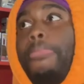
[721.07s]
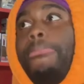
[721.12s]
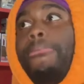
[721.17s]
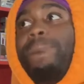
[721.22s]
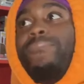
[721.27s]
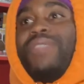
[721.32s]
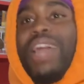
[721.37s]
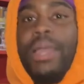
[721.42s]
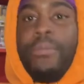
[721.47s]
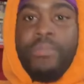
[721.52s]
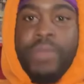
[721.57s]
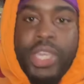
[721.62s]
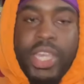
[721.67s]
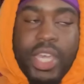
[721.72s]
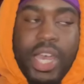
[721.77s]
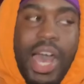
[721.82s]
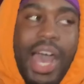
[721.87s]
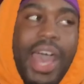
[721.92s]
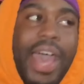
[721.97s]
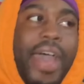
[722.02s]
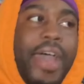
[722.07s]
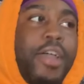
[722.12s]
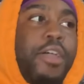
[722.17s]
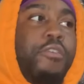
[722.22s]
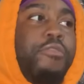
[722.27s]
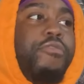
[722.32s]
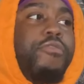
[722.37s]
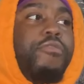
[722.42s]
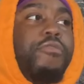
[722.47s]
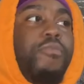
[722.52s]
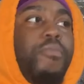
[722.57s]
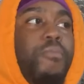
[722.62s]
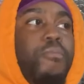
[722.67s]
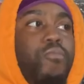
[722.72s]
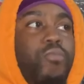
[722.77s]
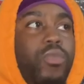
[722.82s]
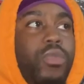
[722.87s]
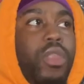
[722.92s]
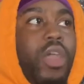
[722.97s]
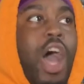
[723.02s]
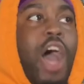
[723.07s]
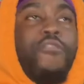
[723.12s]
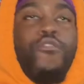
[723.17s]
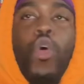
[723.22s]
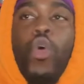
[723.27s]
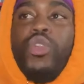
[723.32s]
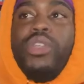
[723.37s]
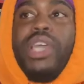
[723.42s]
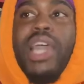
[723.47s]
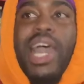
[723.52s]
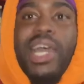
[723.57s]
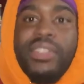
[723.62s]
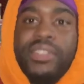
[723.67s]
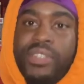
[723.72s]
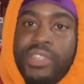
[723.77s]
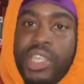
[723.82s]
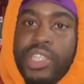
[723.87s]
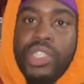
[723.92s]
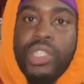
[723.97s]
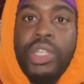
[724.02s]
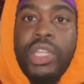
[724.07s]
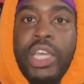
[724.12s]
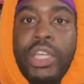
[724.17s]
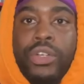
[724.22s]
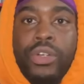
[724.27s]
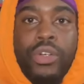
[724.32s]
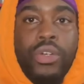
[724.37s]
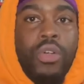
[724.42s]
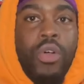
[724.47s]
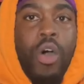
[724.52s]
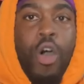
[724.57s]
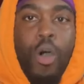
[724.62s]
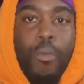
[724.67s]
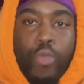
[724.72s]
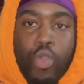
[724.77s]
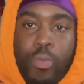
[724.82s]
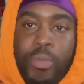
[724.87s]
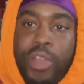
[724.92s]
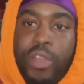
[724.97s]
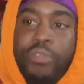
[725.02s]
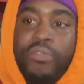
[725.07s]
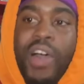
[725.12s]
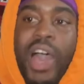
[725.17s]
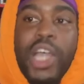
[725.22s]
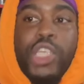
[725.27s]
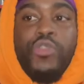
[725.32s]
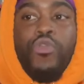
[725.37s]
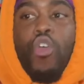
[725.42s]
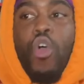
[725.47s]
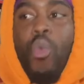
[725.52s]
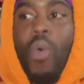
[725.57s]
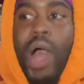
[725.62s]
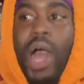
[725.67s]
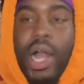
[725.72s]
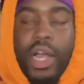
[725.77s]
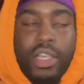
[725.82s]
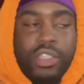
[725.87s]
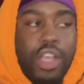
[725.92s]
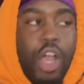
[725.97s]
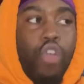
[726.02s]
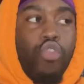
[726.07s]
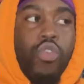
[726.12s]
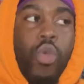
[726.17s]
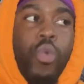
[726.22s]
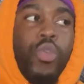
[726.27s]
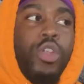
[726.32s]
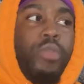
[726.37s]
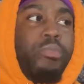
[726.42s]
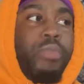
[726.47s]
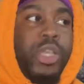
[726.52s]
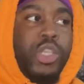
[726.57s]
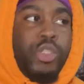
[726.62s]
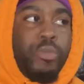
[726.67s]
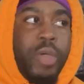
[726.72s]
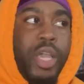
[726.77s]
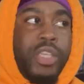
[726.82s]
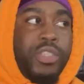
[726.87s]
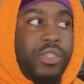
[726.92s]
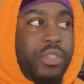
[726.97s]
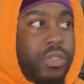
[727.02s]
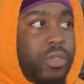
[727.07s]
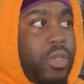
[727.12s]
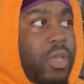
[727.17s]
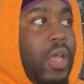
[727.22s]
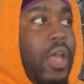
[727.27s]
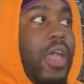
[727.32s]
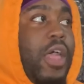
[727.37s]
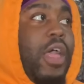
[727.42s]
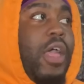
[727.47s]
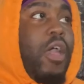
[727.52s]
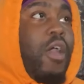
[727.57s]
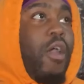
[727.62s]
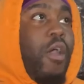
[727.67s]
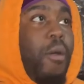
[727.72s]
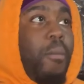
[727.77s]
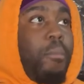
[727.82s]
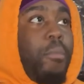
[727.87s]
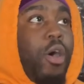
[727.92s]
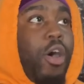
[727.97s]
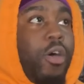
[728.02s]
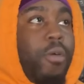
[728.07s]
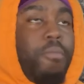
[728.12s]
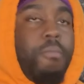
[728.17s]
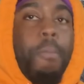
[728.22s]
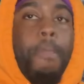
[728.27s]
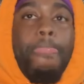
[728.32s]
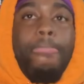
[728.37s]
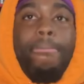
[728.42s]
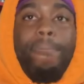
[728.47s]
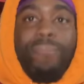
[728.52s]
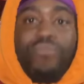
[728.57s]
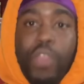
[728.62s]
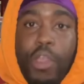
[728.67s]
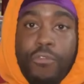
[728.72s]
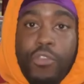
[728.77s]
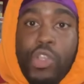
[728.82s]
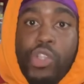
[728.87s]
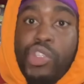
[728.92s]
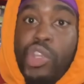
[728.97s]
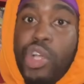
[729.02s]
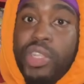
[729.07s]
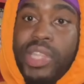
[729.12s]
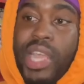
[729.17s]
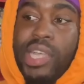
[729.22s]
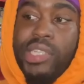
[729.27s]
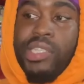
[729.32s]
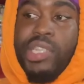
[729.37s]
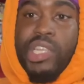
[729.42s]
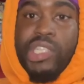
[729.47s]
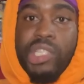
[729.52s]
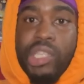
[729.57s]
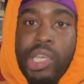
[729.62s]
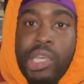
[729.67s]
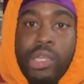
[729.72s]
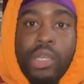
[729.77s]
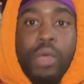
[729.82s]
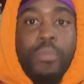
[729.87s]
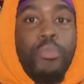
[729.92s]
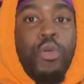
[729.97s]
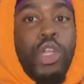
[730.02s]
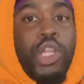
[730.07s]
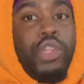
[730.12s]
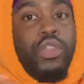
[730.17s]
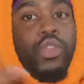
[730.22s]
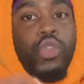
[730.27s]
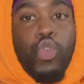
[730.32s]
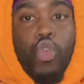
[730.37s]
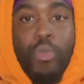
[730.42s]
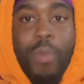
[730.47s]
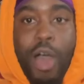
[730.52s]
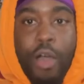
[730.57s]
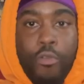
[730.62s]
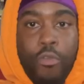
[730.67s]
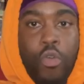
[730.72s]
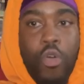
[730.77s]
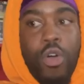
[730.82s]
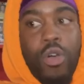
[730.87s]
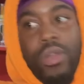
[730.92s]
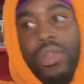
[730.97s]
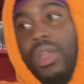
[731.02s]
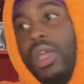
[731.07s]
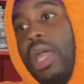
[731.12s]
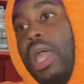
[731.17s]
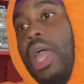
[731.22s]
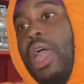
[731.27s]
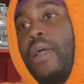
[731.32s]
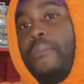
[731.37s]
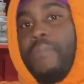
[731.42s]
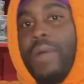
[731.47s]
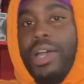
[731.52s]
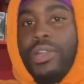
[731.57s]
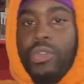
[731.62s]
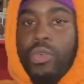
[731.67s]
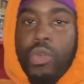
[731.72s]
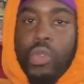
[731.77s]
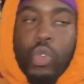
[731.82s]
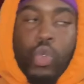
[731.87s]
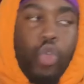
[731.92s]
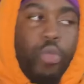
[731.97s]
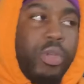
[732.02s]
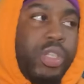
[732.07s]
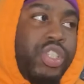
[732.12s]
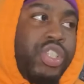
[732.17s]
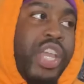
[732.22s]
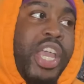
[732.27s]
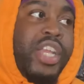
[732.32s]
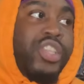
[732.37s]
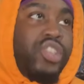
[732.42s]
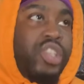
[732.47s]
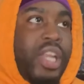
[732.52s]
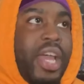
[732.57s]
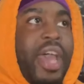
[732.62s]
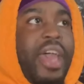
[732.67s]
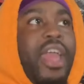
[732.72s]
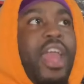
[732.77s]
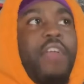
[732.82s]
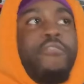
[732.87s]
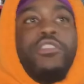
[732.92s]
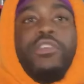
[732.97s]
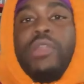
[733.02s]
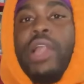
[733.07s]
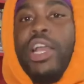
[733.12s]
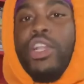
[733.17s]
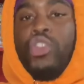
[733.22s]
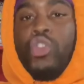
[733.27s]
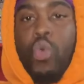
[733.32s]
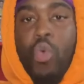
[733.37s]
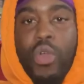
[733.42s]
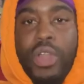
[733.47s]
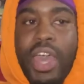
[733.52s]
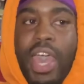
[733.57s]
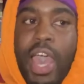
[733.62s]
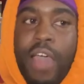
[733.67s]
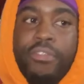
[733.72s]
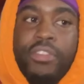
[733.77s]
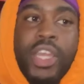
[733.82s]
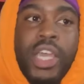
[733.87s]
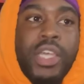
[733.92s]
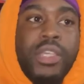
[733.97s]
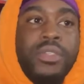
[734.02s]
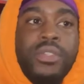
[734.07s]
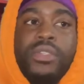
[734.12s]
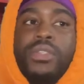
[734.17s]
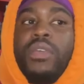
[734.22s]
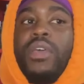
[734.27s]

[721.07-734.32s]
like me, I've only had 6-liter humidifiers for a while because I've grown a big space. But if you took that 6-liter and put it in the 2x4, my dude, you'll be changing that every like 2.5 days.